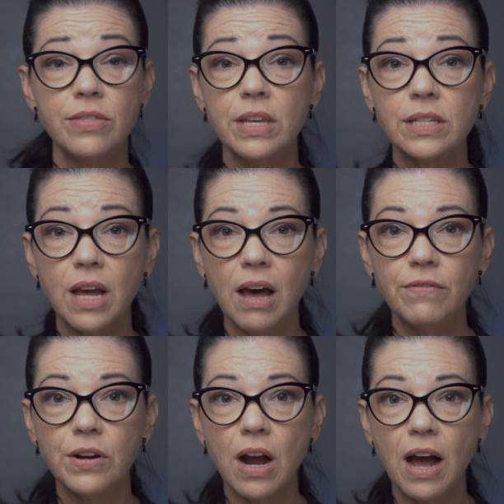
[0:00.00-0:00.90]
This
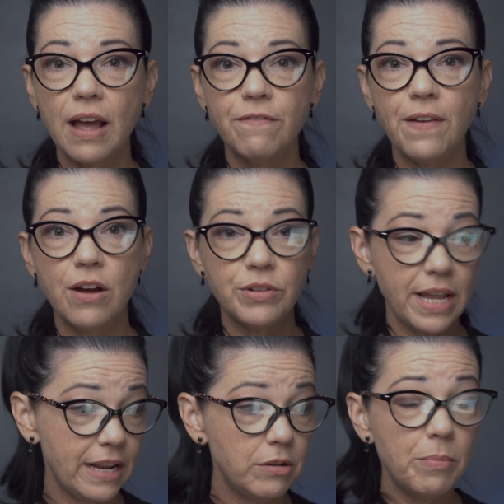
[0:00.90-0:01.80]
cover I found
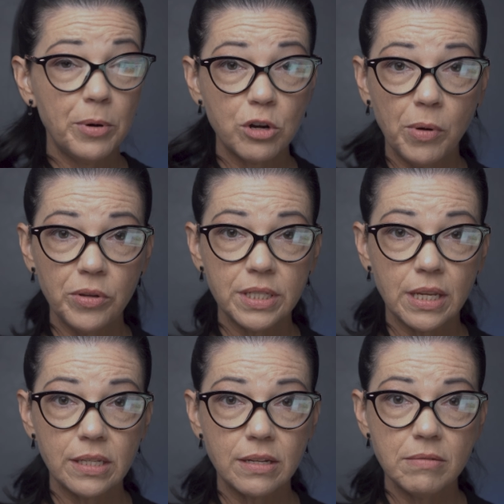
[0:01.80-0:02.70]
in the BookBolt
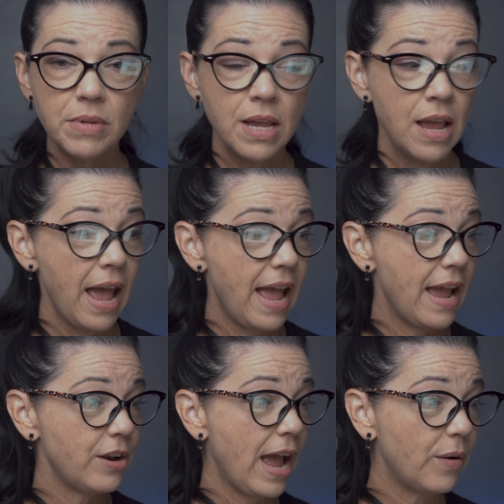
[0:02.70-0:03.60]
system,
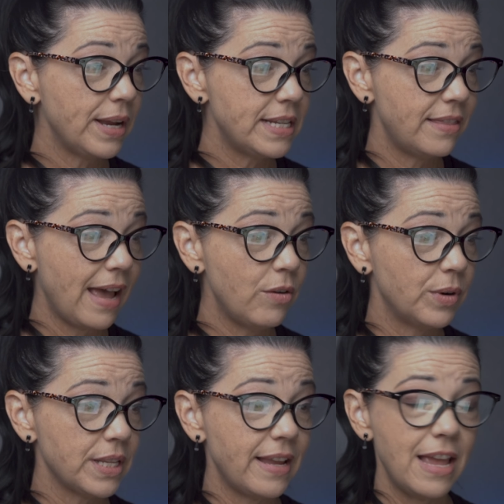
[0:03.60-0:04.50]
and how I did that
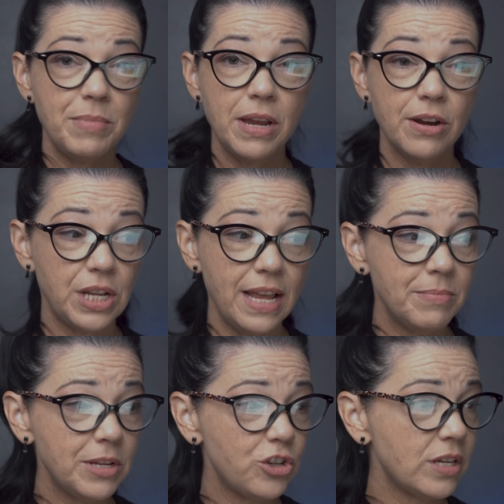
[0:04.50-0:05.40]
was I came to
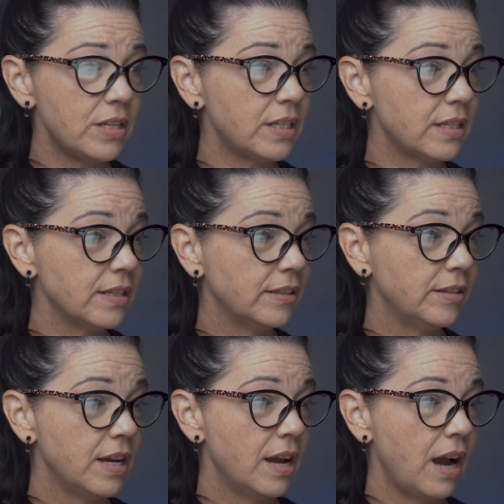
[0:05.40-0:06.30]
images.
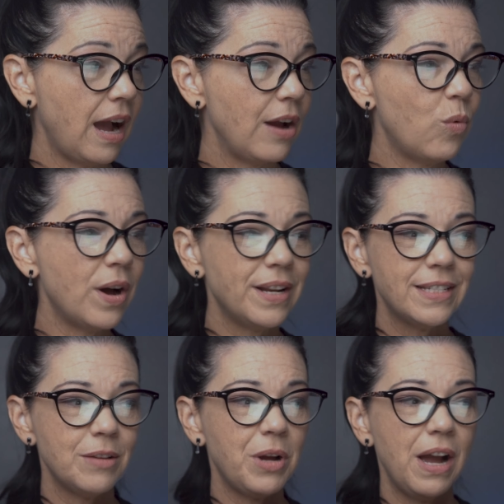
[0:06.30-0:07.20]
I wanted
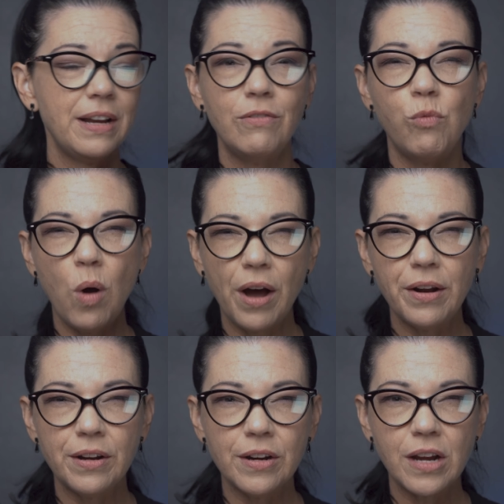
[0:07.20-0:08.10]
some kind of
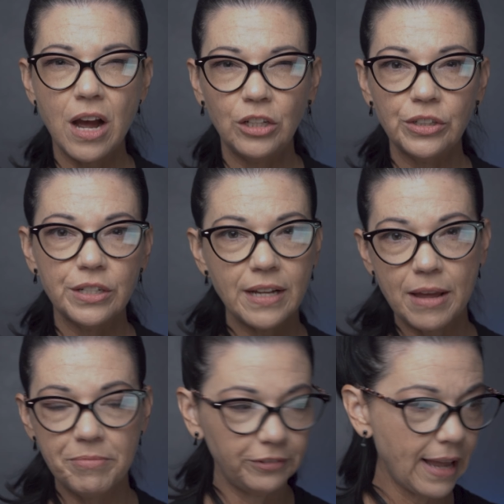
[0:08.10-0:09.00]
watercolor
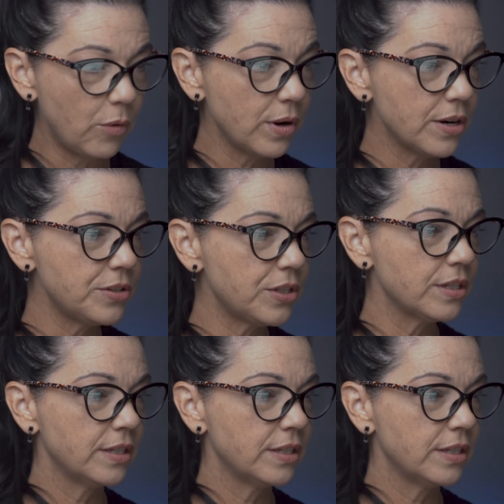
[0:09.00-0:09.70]
type flowers,